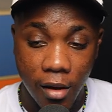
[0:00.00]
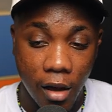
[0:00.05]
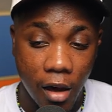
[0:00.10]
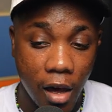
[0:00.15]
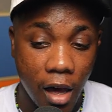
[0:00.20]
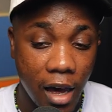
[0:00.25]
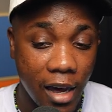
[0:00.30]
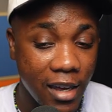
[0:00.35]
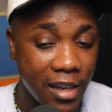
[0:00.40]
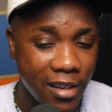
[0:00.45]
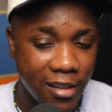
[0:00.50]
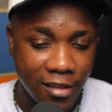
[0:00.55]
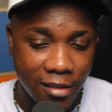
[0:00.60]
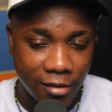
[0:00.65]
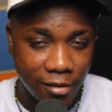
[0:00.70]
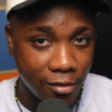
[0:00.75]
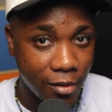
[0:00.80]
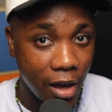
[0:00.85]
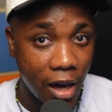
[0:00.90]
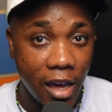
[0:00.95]
i
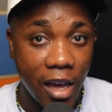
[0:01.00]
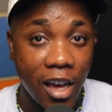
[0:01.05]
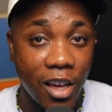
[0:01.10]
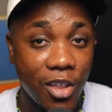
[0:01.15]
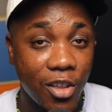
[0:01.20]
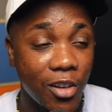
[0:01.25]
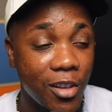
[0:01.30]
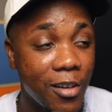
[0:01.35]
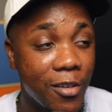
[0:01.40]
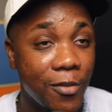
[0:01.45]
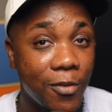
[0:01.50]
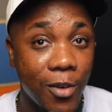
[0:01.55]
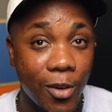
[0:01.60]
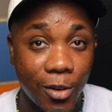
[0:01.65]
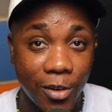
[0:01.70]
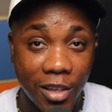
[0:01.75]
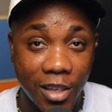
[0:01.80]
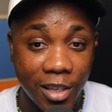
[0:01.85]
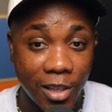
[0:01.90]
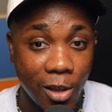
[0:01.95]
i actually
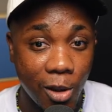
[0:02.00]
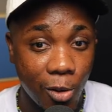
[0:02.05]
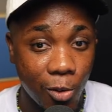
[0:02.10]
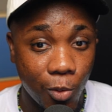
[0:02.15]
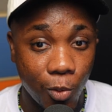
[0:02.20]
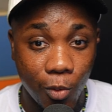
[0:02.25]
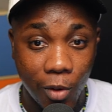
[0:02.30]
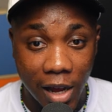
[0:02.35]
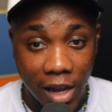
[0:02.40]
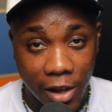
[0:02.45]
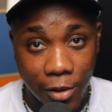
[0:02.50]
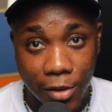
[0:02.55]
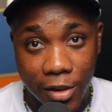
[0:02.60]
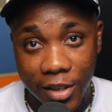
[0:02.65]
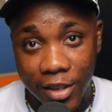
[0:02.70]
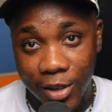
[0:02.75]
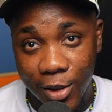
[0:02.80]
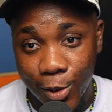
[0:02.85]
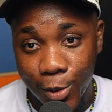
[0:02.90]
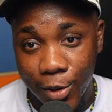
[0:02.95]
found this out while i
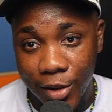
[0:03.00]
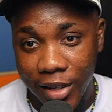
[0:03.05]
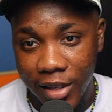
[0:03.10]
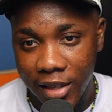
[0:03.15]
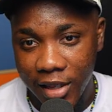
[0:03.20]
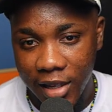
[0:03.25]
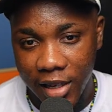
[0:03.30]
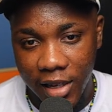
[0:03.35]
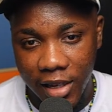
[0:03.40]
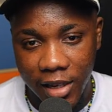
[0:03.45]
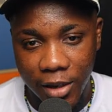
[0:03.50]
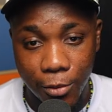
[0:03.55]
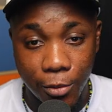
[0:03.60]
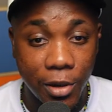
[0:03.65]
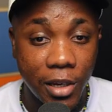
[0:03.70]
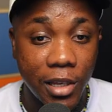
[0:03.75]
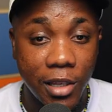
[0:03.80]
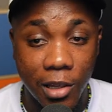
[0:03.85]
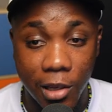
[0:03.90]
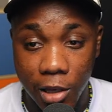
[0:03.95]
was doing the
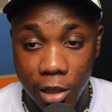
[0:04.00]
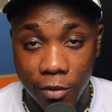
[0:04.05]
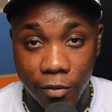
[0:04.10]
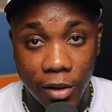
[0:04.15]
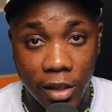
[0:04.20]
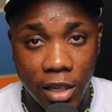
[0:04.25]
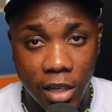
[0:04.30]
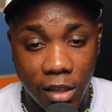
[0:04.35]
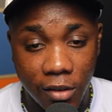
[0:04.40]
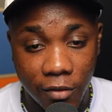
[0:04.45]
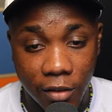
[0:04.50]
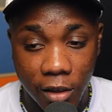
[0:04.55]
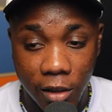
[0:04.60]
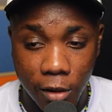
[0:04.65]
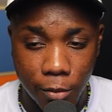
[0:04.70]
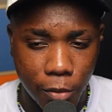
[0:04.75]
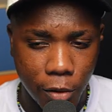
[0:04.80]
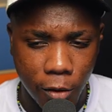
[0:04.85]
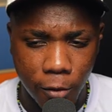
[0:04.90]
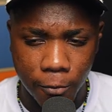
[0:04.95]
research for this
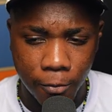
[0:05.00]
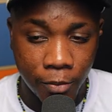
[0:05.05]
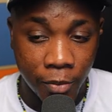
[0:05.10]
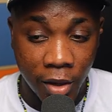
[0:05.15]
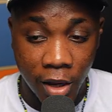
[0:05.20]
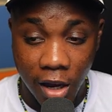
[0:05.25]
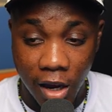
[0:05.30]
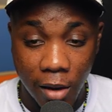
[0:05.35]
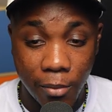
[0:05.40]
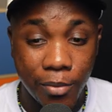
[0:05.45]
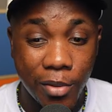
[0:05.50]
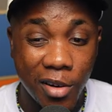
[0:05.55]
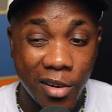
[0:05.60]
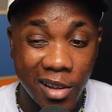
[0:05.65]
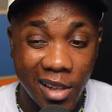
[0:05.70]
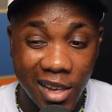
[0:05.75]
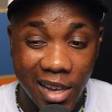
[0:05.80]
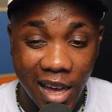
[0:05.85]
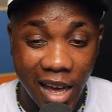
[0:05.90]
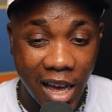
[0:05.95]
video but
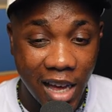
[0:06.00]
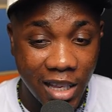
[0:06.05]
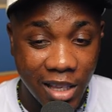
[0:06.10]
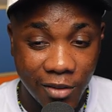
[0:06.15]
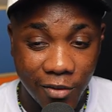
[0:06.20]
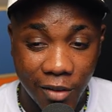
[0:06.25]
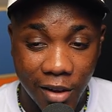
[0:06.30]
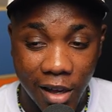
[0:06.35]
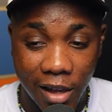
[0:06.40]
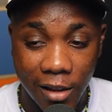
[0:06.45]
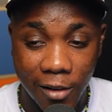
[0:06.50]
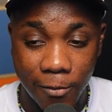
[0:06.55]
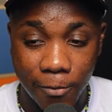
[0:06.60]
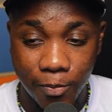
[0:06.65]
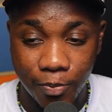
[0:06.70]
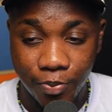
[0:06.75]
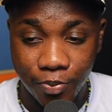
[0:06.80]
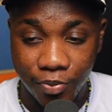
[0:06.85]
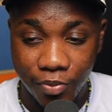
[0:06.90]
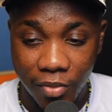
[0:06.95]
apparently asphalt
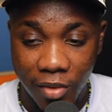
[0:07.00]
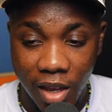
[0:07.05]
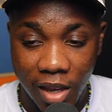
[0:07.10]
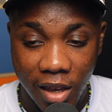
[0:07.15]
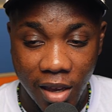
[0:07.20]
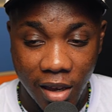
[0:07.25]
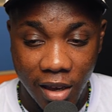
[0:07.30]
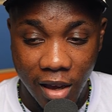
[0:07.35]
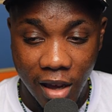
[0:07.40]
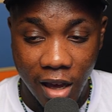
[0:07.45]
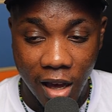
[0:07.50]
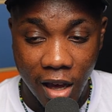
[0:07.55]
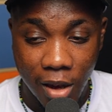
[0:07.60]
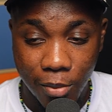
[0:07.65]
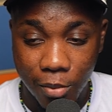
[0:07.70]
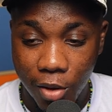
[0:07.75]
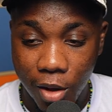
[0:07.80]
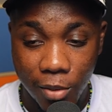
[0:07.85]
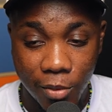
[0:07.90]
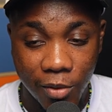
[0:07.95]

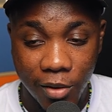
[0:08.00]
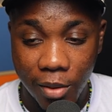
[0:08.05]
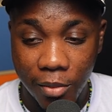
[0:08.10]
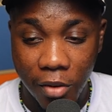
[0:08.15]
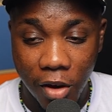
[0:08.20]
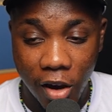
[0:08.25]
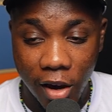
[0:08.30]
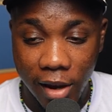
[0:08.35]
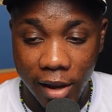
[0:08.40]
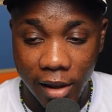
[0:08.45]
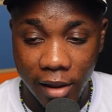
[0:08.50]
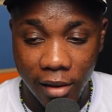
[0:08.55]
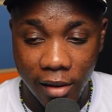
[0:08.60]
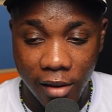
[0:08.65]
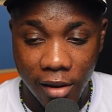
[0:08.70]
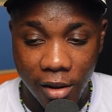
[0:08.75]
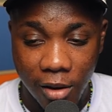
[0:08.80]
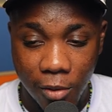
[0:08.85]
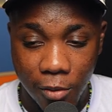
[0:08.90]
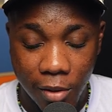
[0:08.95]
um comes from oil
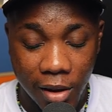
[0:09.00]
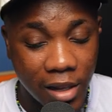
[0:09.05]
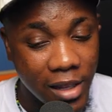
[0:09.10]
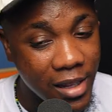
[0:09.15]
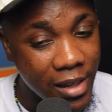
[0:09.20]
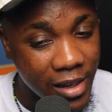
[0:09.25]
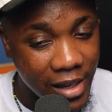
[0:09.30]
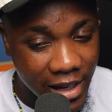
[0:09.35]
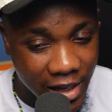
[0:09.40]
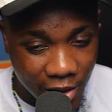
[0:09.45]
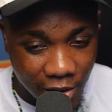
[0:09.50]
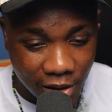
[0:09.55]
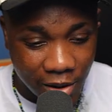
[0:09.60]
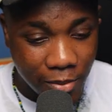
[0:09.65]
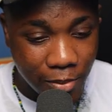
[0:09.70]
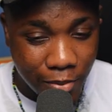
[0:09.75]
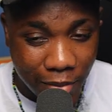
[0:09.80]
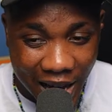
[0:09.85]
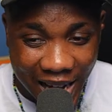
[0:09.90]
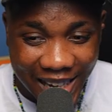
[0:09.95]
well the, it's the
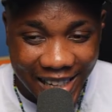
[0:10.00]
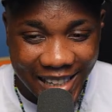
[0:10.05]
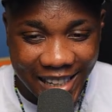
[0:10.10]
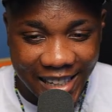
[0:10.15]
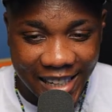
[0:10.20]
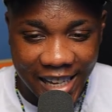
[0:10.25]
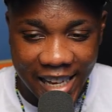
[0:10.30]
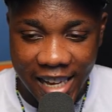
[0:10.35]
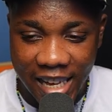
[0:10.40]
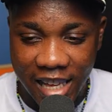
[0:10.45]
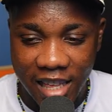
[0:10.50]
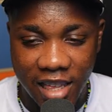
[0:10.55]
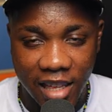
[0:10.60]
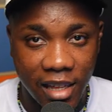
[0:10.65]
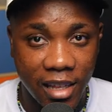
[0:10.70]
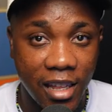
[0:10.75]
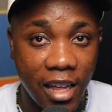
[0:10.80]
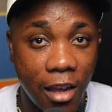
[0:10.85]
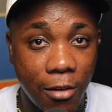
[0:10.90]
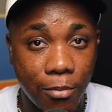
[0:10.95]
binding
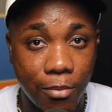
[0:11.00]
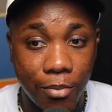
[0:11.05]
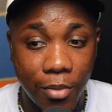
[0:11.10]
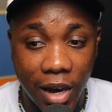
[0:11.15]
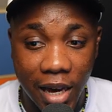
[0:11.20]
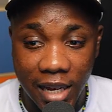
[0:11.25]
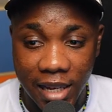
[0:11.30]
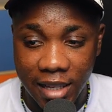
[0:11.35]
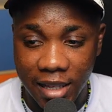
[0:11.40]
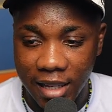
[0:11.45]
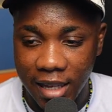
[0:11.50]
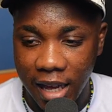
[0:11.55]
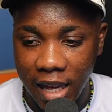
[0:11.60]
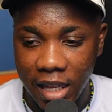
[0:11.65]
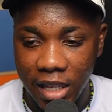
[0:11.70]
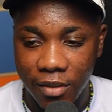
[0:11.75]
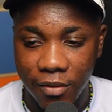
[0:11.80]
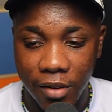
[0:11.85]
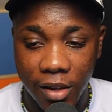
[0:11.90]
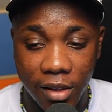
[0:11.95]
agent that binds the
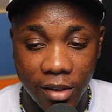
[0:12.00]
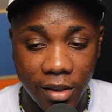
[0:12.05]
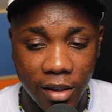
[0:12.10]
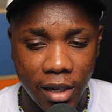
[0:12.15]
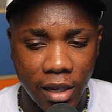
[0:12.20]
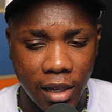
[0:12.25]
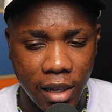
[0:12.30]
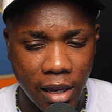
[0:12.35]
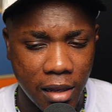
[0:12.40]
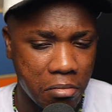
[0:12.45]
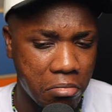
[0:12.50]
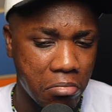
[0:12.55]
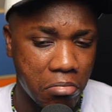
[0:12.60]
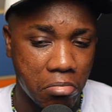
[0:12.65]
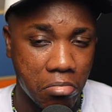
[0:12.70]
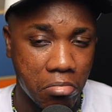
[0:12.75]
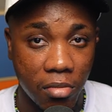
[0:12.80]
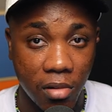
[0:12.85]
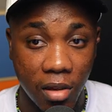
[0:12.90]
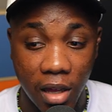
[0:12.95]
asphalt together and
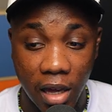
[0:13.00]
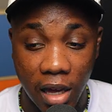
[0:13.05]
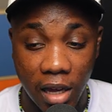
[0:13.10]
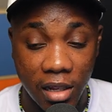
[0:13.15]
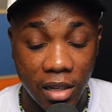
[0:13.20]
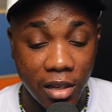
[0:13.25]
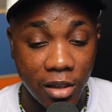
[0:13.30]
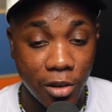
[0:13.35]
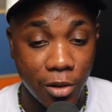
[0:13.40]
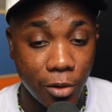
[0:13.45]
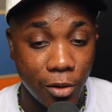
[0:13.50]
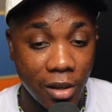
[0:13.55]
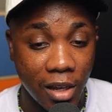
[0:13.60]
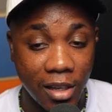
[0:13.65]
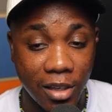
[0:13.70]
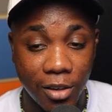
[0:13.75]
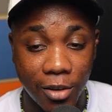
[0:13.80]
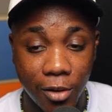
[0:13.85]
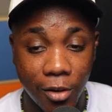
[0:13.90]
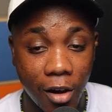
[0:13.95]
i didn't know
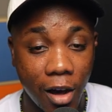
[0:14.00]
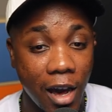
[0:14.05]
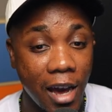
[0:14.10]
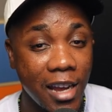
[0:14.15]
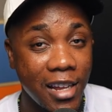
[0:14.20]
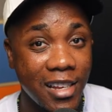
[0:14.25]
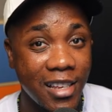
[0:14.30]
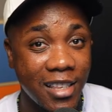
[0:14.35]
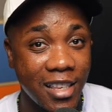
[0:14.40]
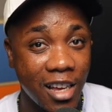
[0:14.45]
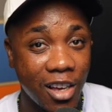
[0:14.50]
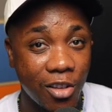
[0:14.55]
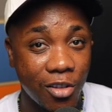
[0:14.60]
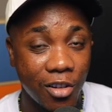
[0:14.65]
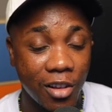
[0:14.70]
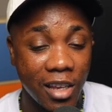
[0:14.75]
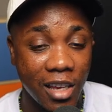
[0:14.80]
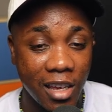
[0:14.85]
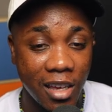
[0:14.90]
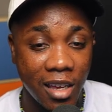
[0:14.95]
that so oil is
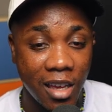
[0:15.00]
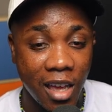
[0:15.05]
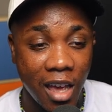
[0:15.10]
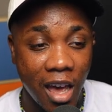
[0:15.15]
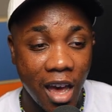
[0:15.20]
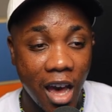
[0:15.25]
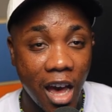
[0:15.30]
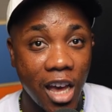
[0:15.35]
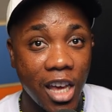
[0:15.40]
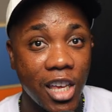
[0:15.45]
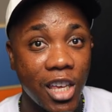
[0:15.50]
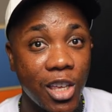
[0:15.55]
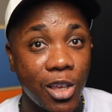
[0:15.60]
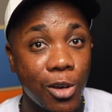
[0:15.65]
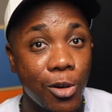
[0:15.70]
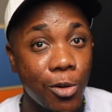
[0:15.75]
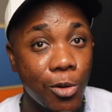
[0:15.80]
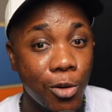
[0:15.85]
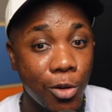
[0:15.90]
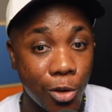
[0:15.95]
actually a
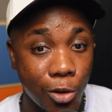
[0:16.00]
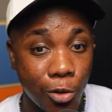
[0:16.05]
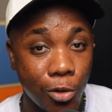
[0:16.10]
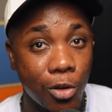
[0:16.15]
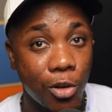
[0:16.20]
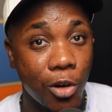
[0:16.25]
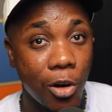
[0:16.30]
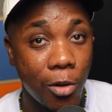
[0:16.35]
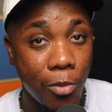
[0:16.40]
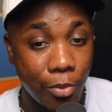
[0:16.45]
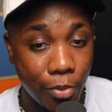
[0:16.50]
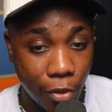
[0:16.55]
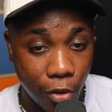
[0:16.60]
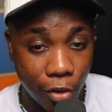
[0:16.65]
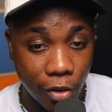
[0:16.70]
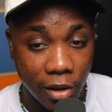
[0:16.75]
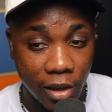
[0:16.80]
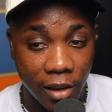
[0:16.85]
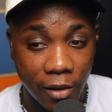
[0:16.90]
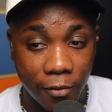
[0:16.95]
huge huge
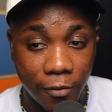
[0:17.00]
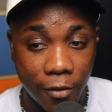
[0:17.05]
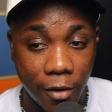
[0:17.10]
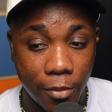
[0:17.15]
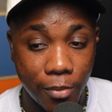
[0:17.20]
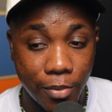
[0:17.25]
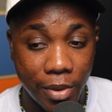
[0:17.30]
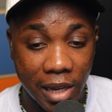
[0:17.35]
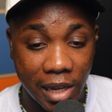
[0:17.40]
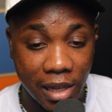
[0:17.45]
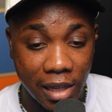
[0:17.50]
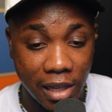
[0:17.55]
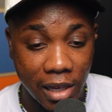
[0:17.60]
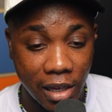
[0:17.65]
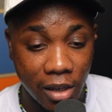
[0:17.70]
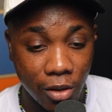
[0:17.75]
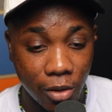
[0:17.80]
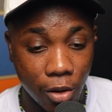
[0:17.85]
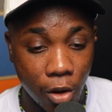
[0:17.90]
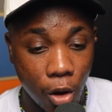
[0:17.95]
component for
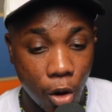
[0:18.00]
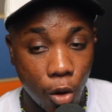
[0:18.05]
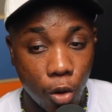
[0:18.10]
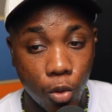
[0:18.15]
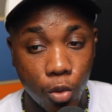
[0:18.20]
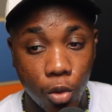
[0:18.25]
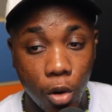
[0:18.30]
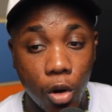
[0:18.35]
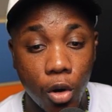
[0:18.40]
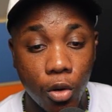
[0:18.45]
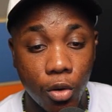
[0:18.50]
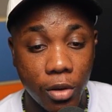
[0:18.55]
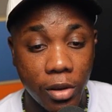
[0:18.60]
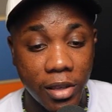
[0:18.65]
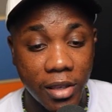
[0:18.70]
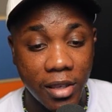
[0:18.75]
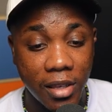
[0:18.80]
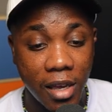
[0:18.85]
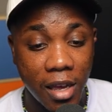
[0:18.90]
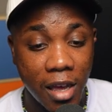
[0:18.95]
building
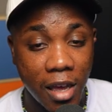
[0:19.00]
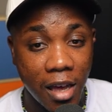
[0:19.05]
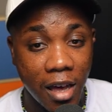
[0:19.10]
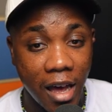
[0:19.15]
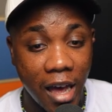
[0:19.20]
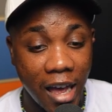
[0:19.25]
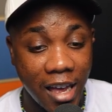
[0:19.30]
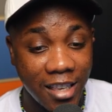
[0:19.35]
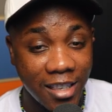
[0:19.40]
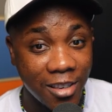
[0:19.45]
roads as